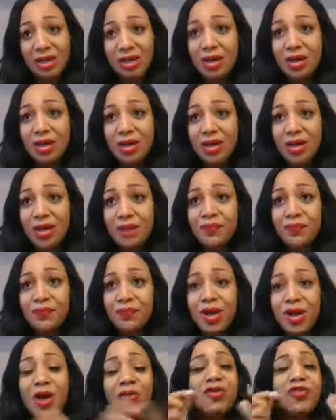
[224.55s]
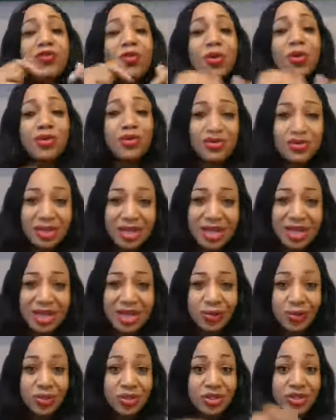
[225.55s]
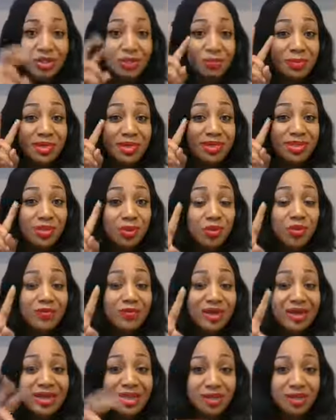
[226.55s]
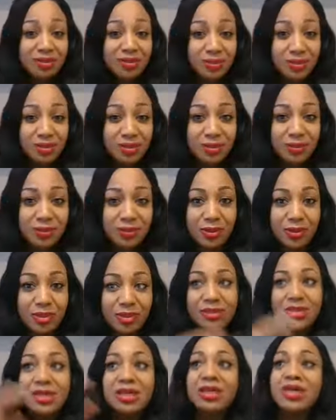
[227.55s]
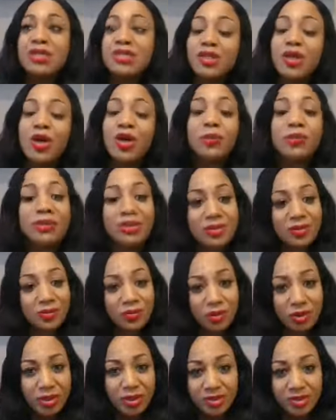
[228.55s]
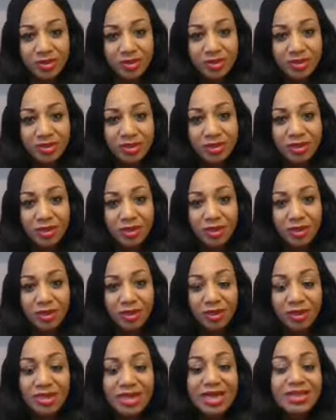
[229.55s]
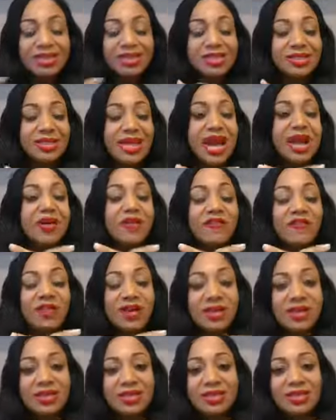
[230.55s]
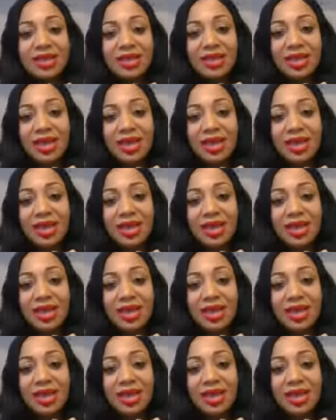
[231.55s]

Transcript: um, on the 4th of july which missed two of my kids birthday parties to go be somewhere else you know and that's a sacrifice